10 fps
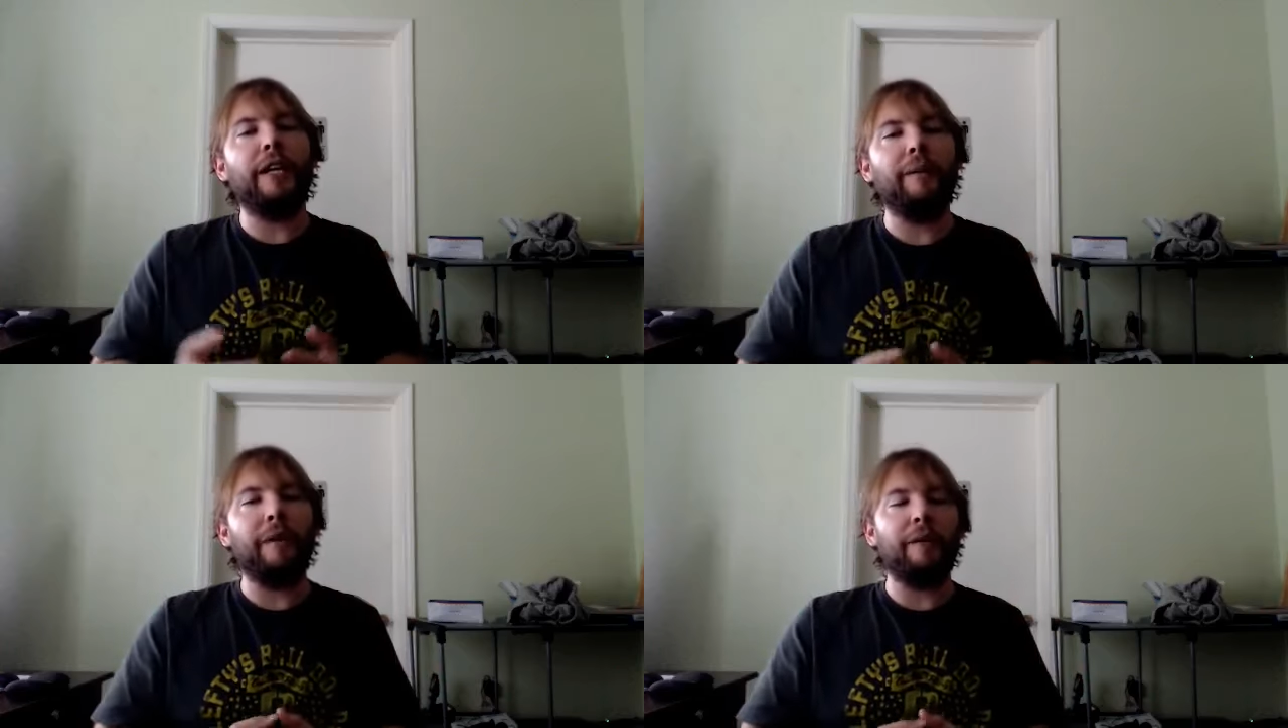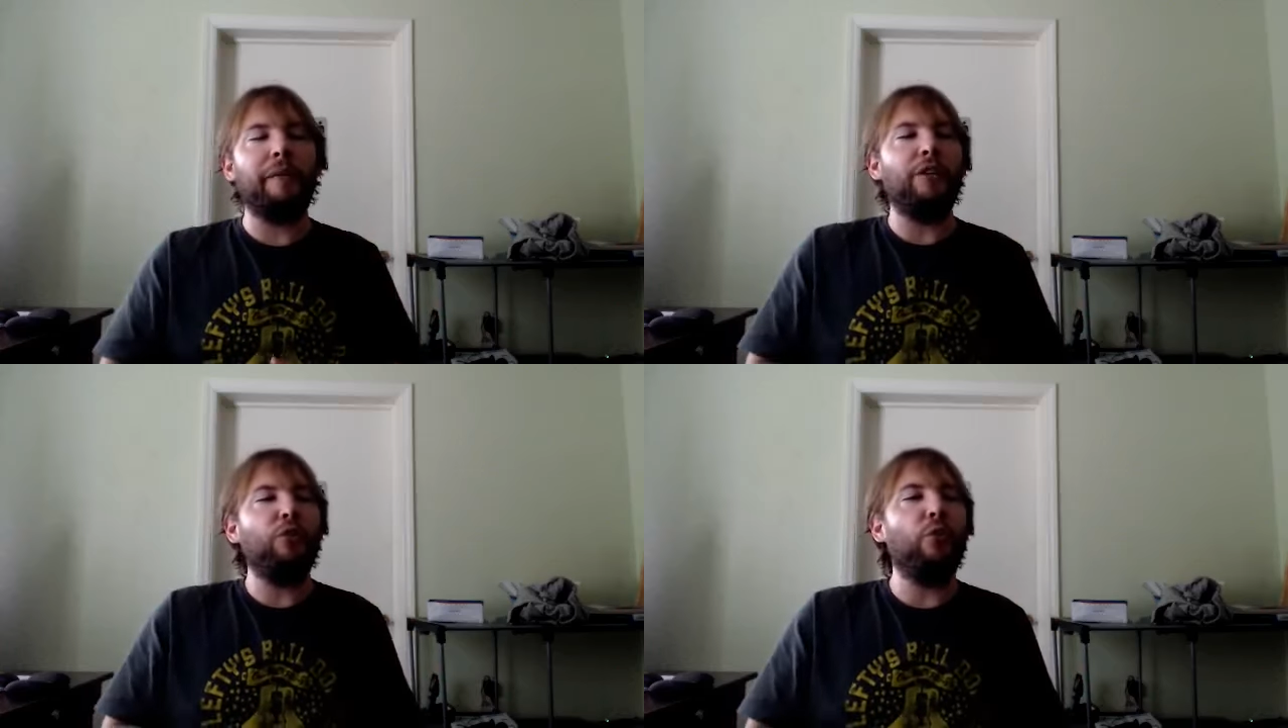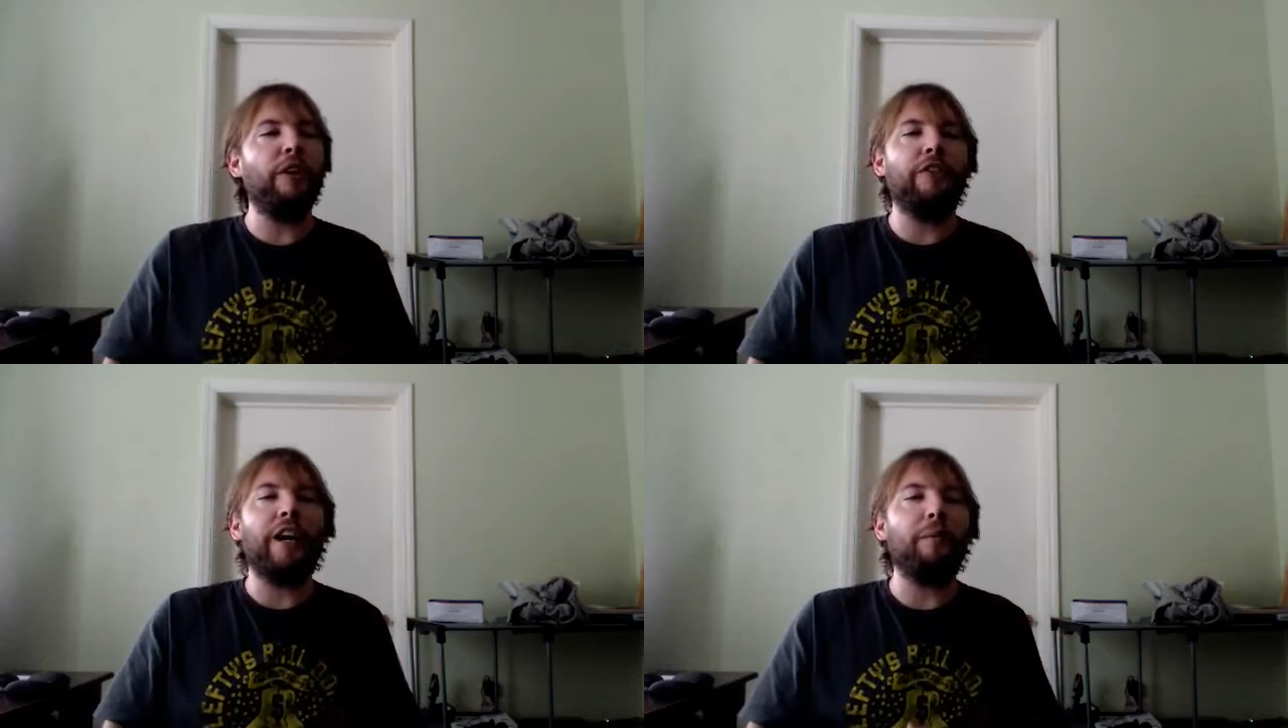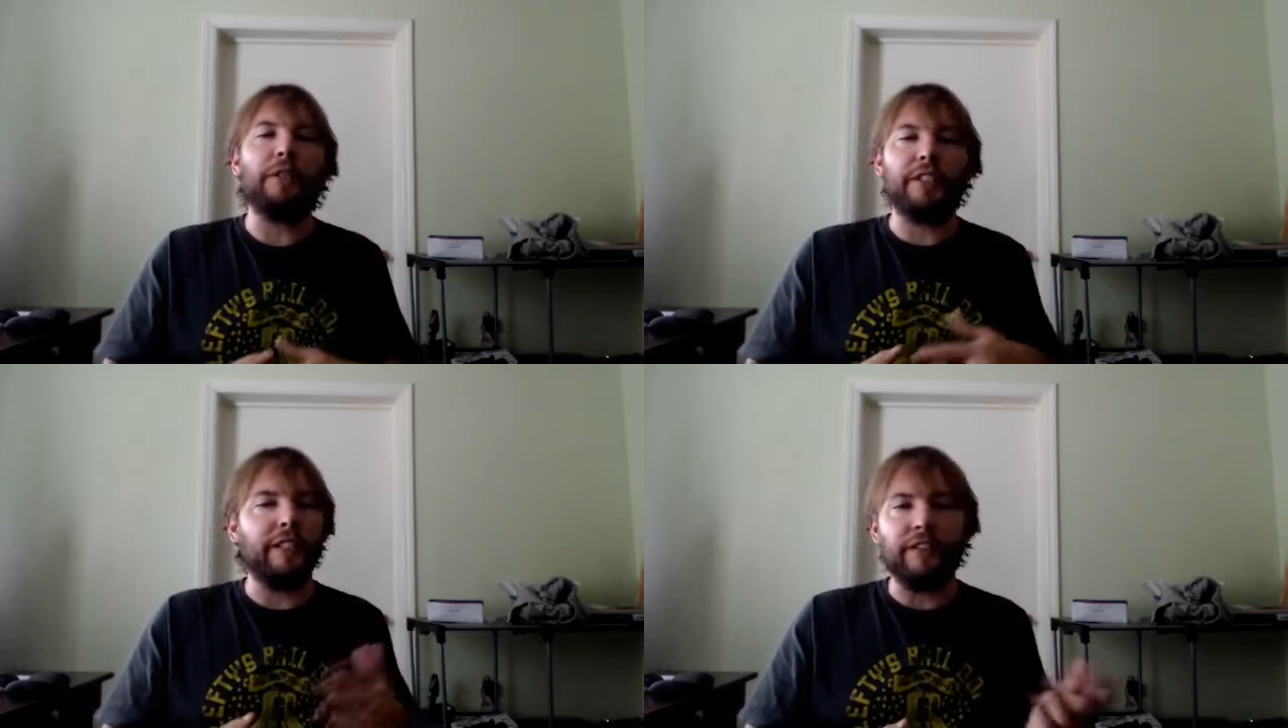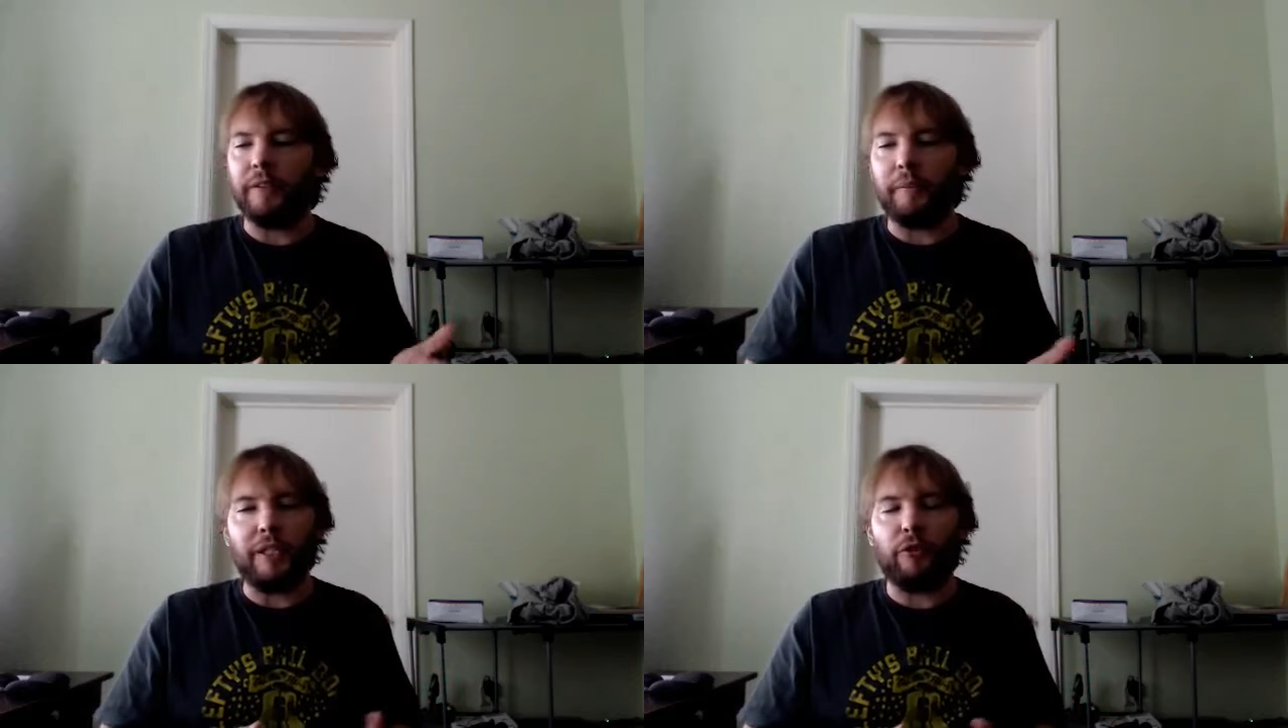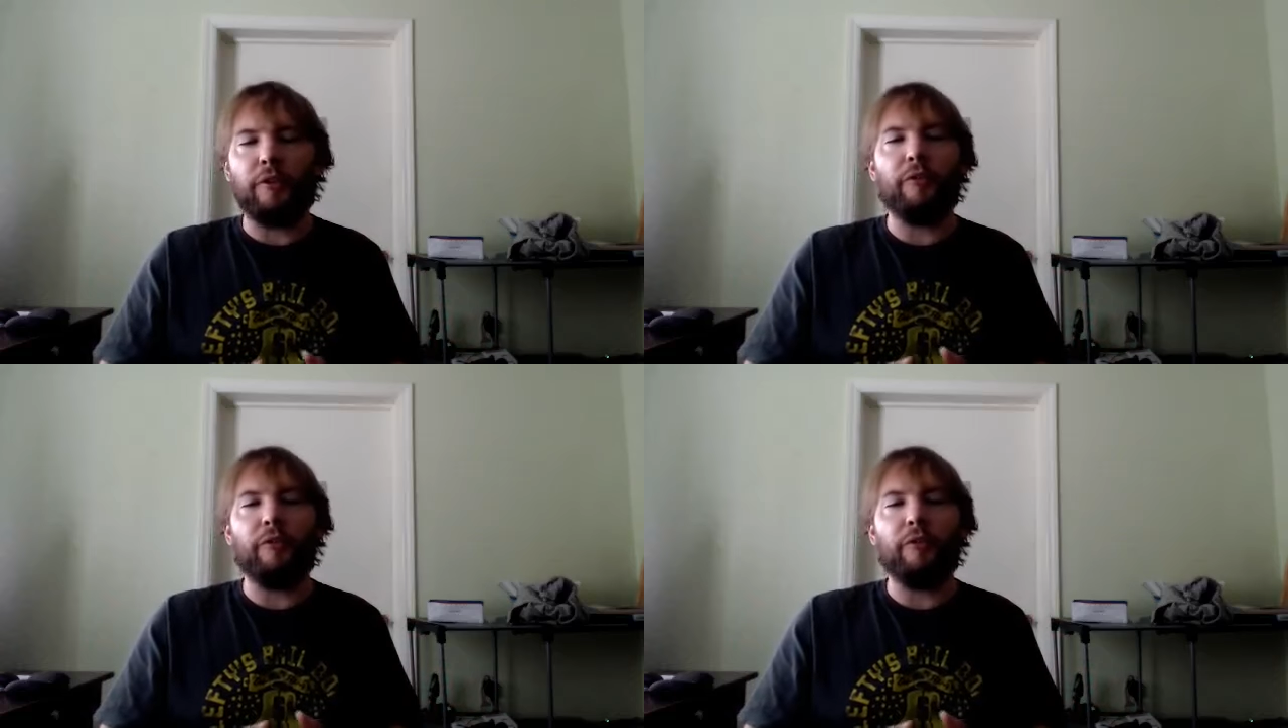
it might have been 25% of the Bitcoin